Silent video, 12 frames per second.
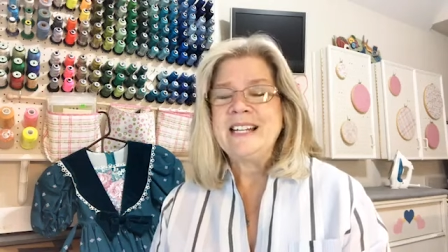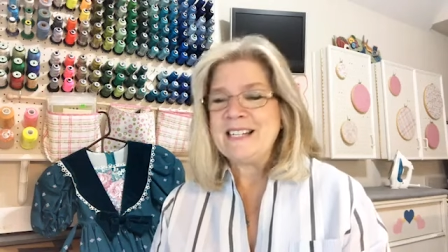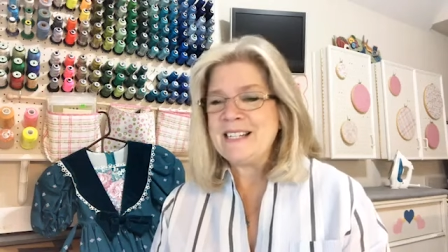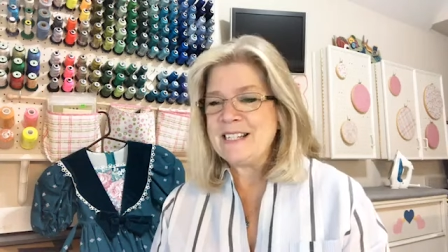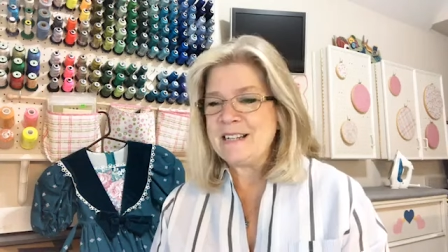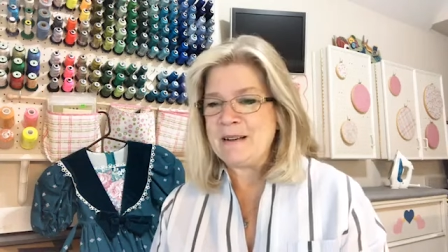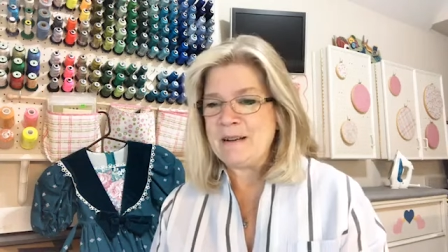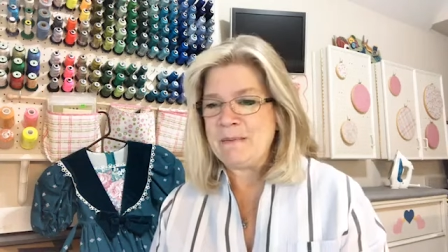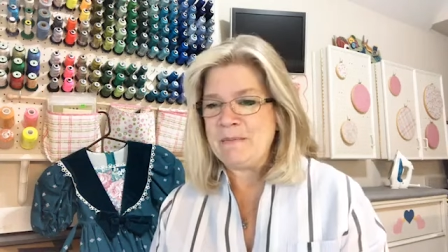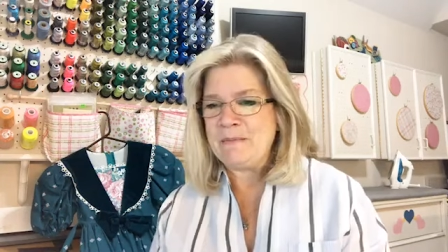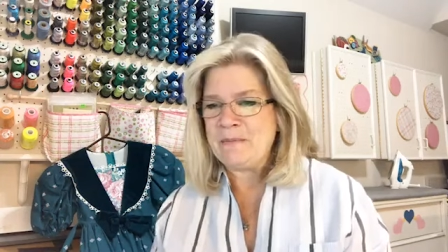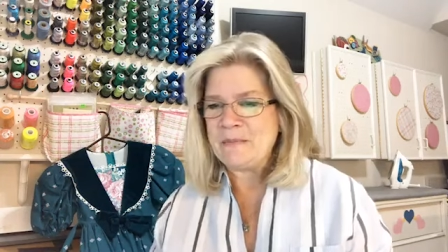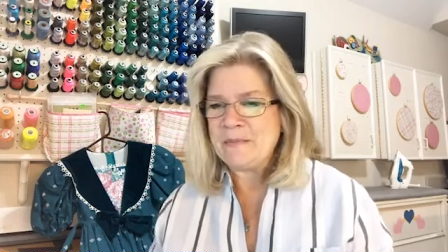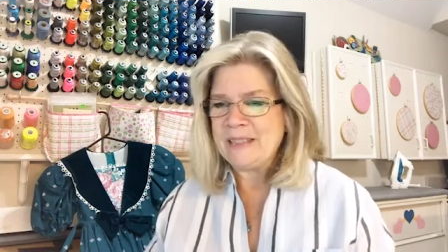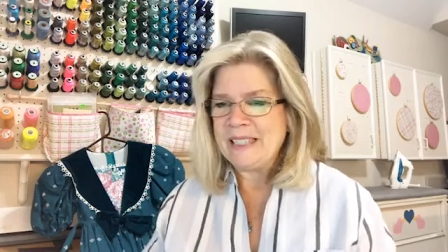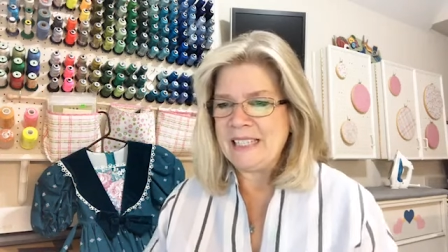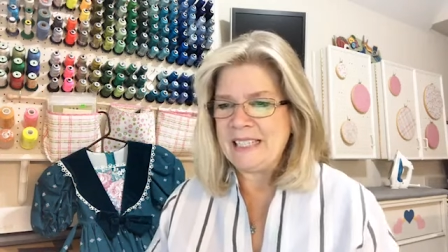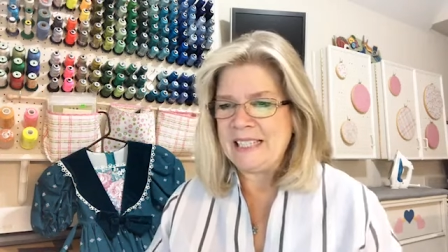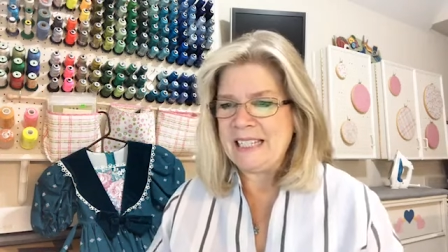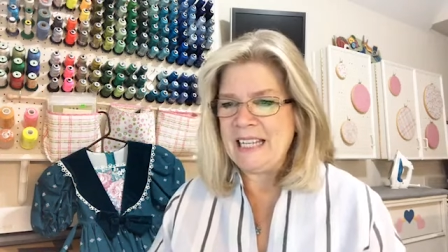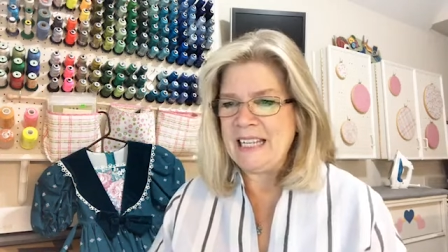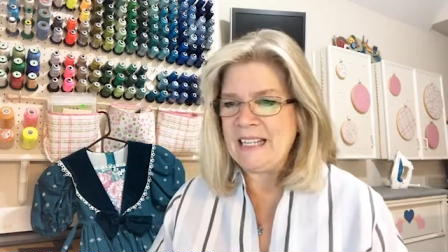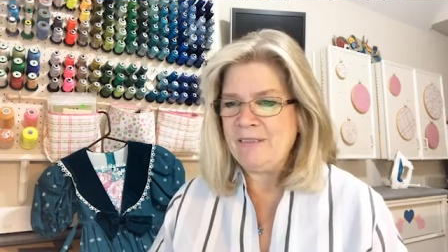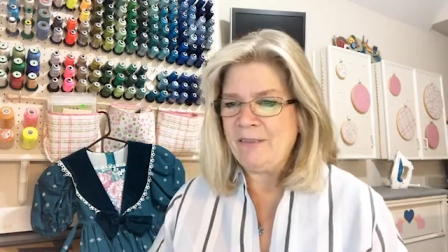Um, let's
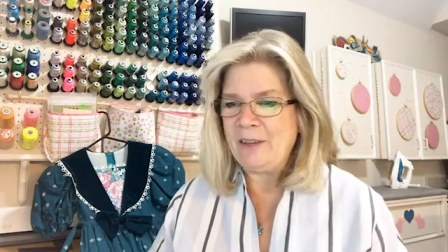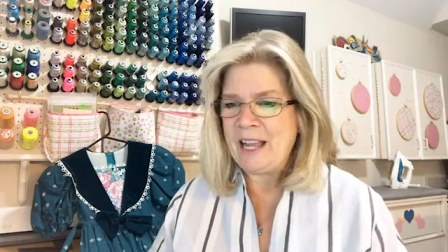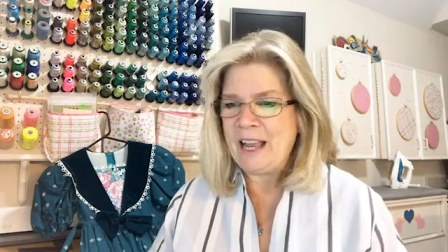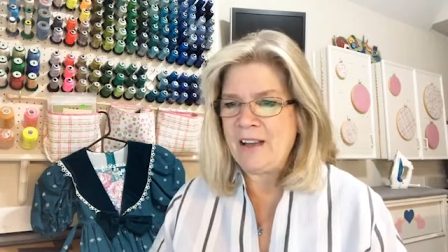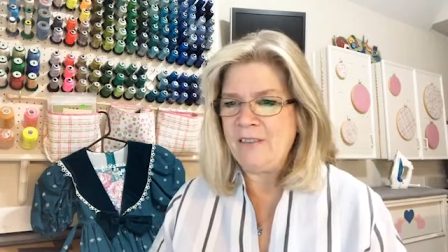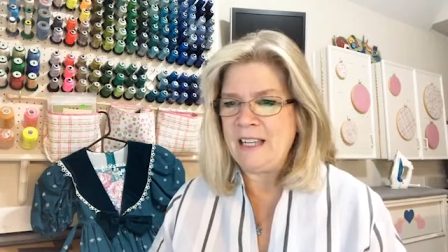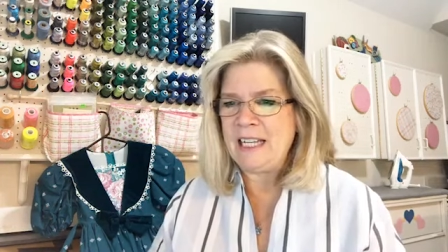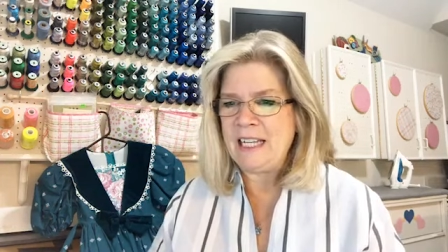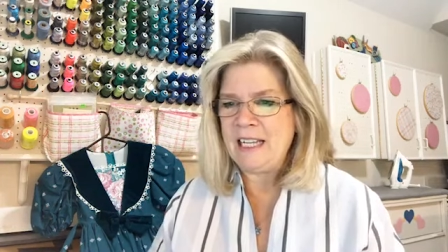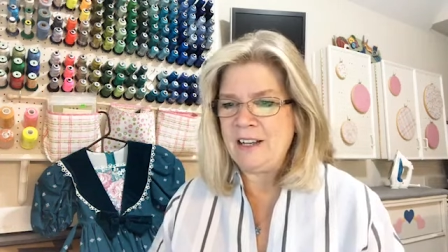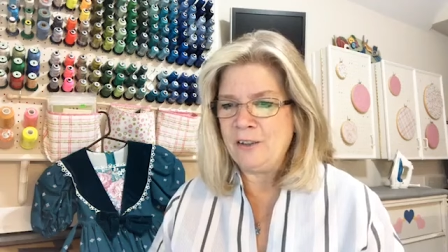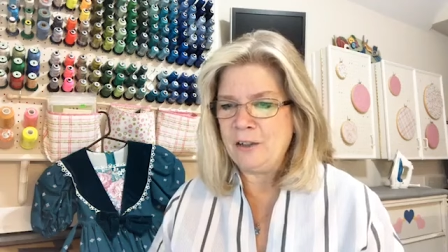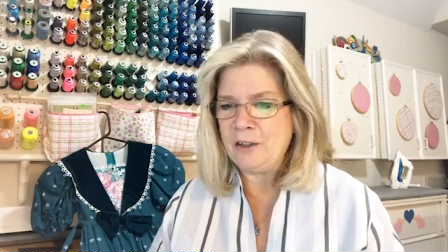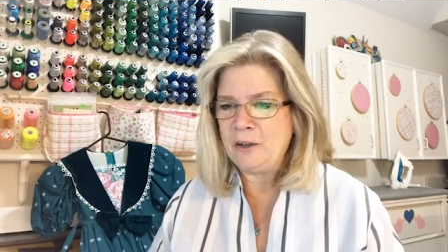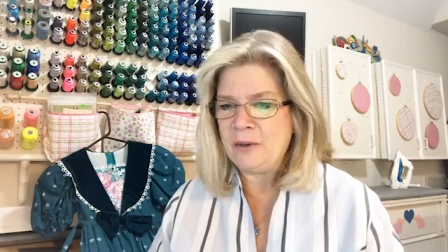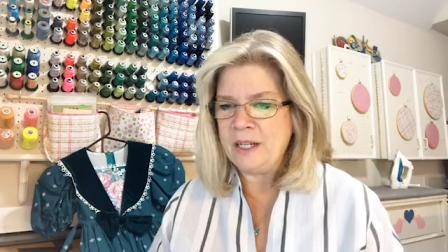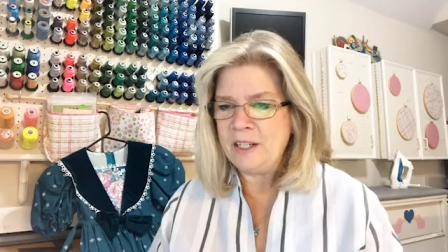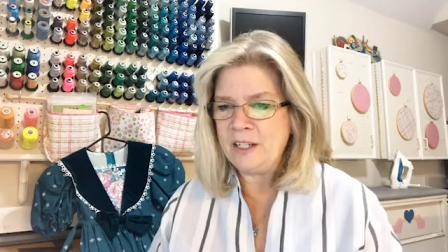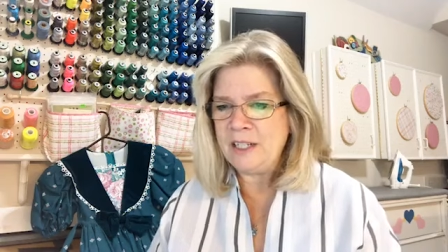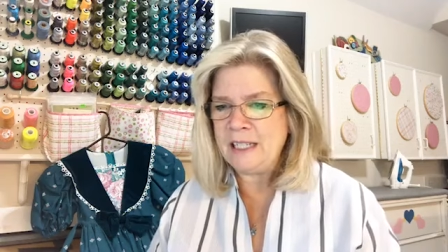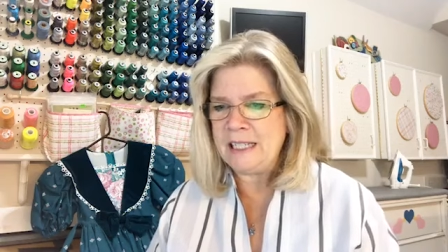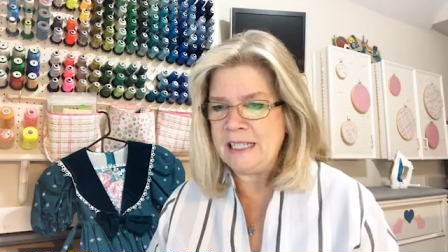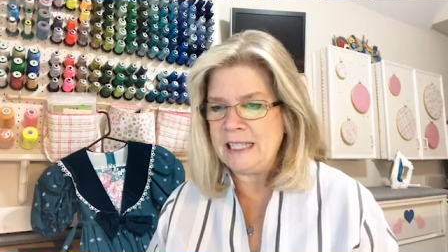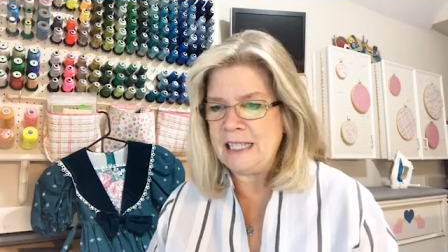see if we have any other
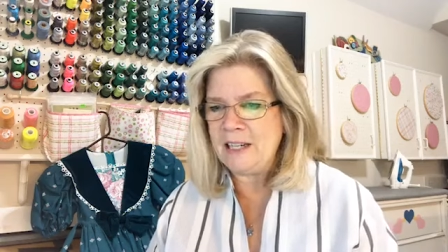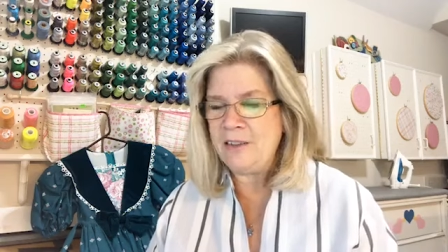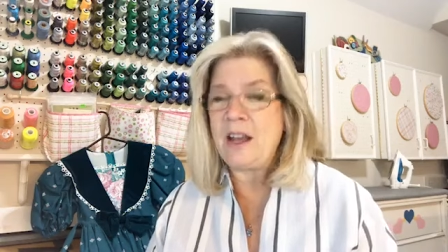questions in here.